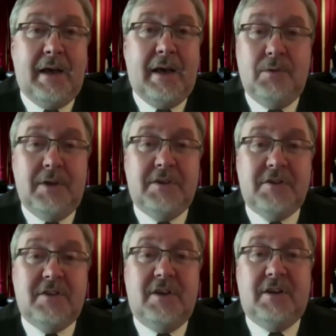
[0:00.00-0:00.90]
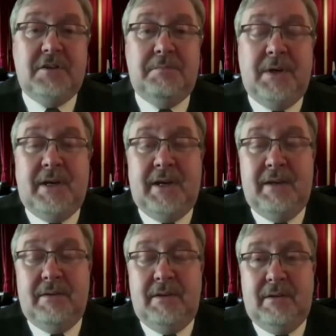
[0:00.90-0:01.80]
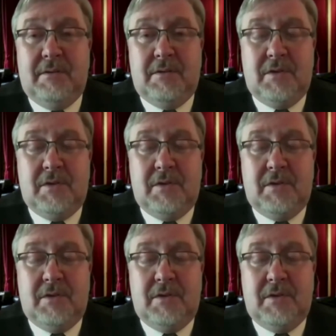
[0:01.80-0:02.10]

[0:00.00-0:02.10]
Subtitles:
thought I'd start by, you know,